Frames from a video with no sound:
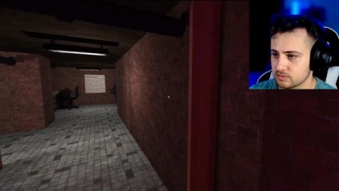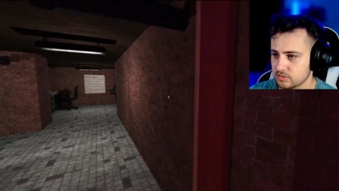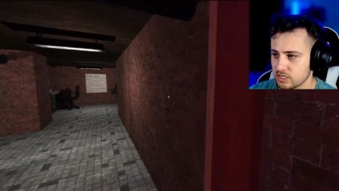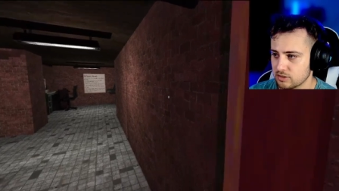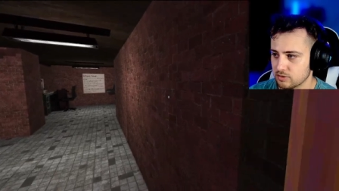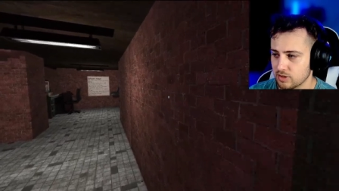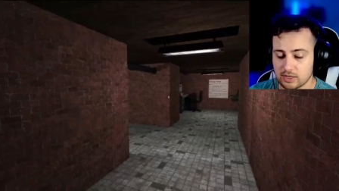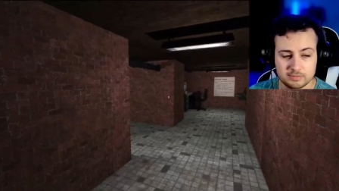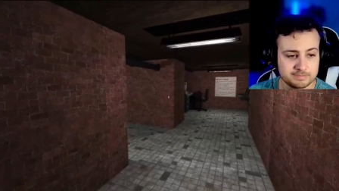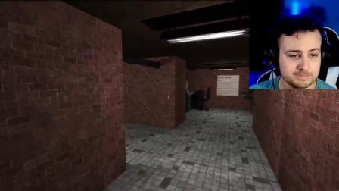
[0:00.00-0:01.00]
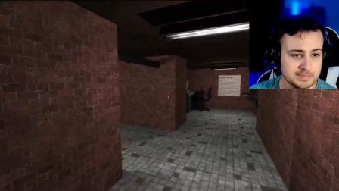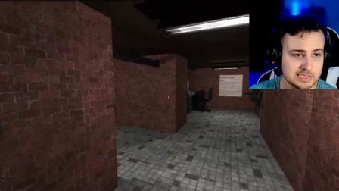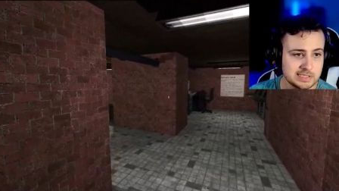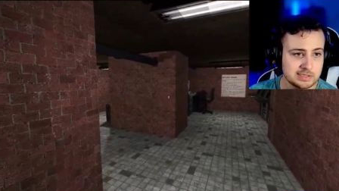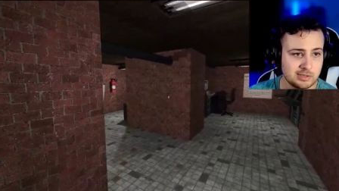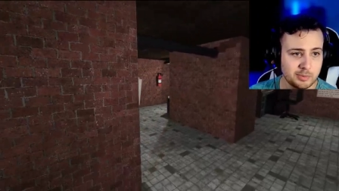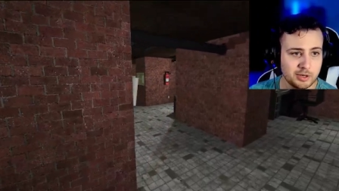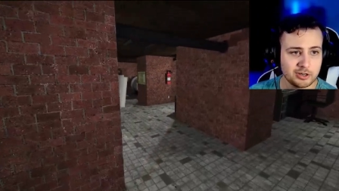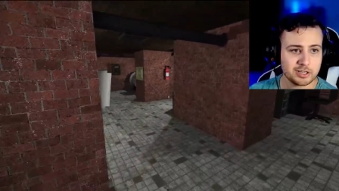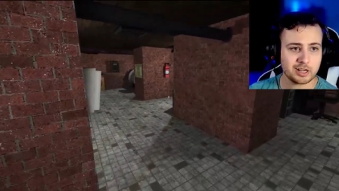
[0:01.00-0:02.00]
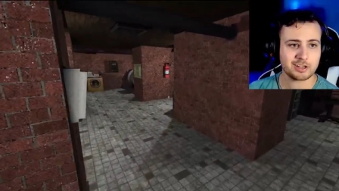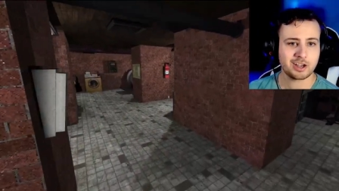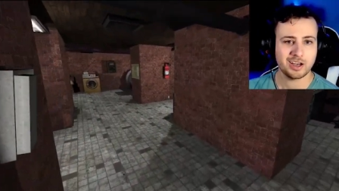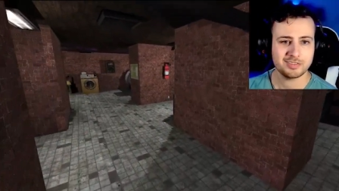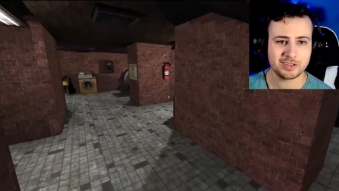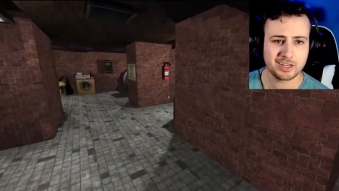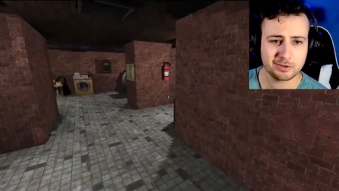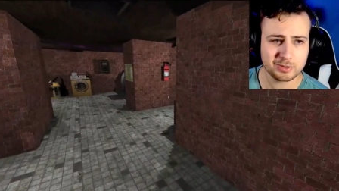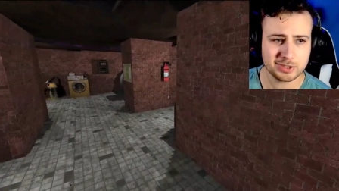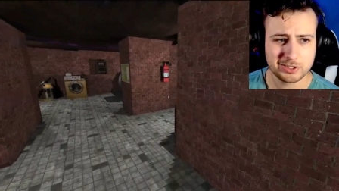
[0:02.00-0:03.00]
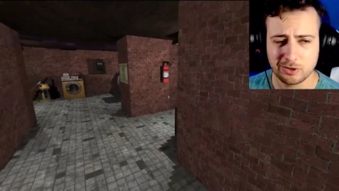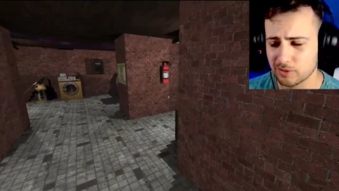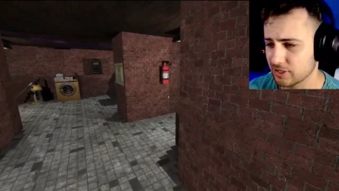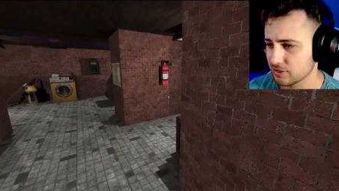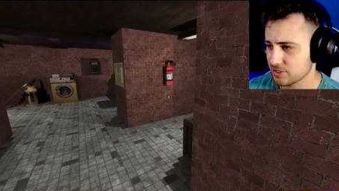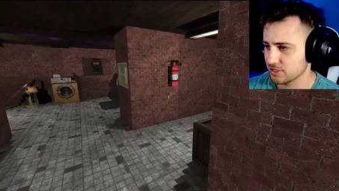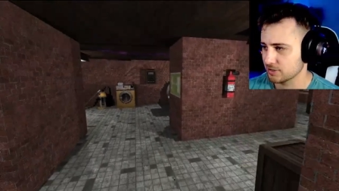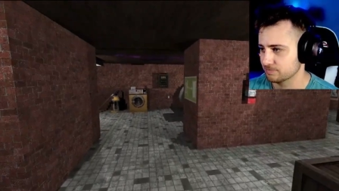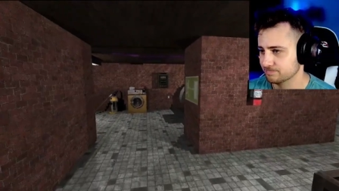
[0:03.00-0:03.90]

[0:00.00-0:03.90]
Can't do that. Well, we already got a coffee. I don't really know what else to,